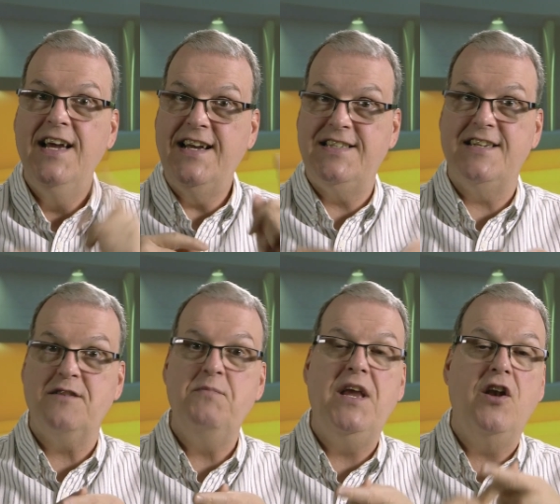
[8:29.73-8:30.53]
it
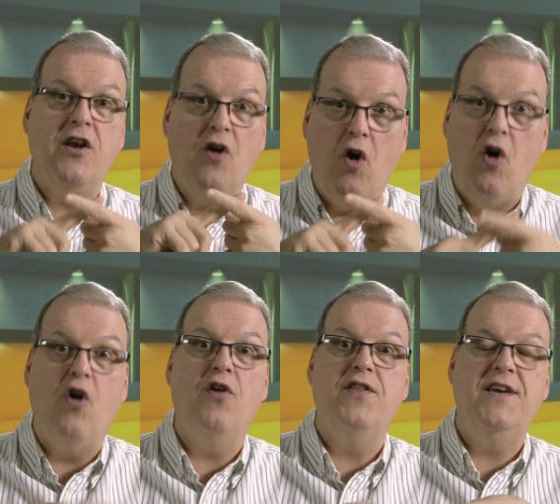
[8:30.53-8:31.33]
doesn't mean in
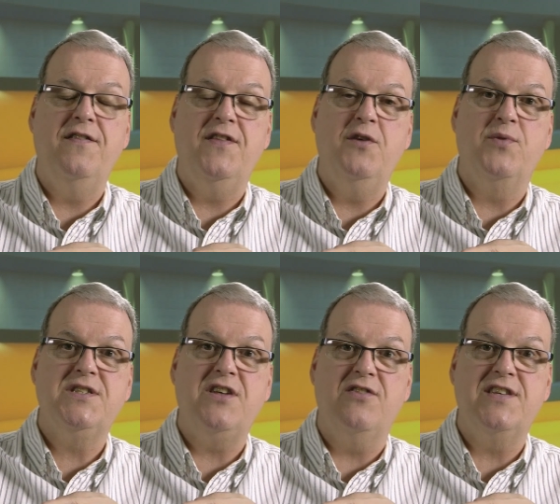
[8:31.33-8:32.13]
all the, the
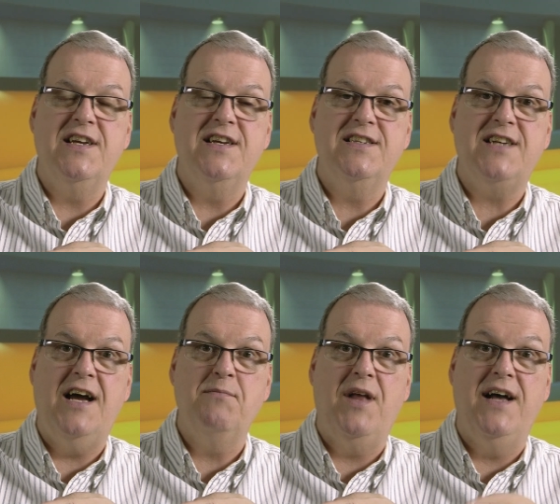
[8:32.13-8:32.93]
resulting
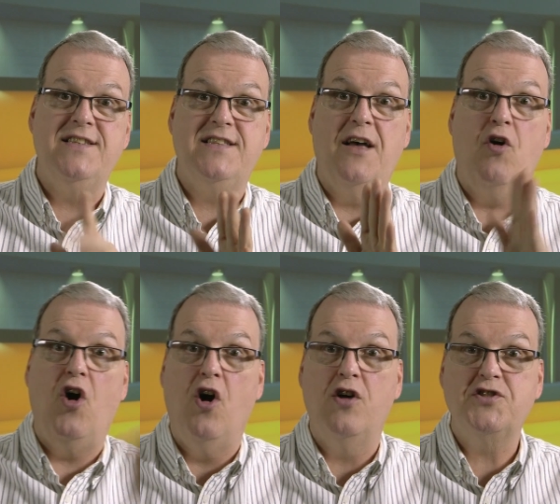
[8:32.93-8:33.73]
timelines, they'll
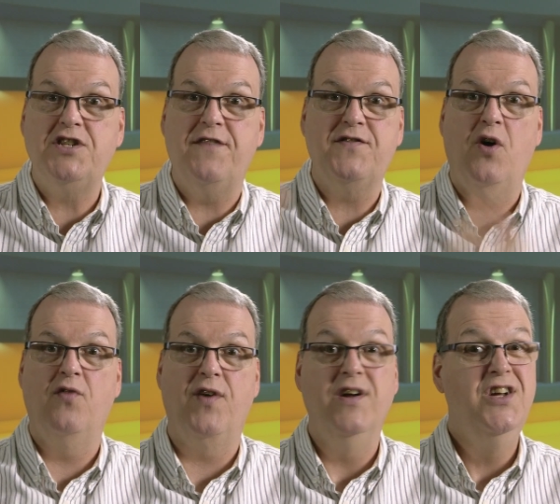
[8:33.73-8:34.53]
all shift
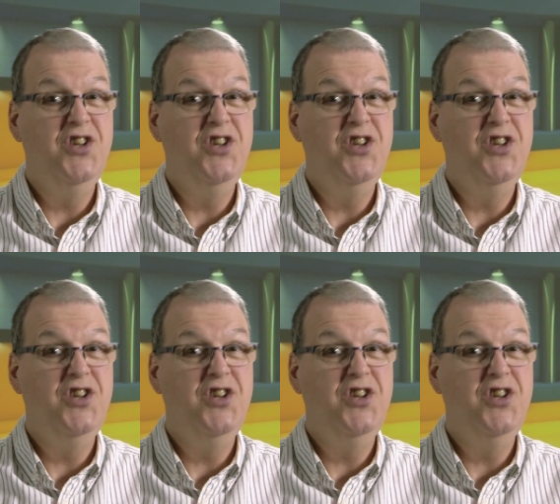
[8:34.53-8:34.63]
over.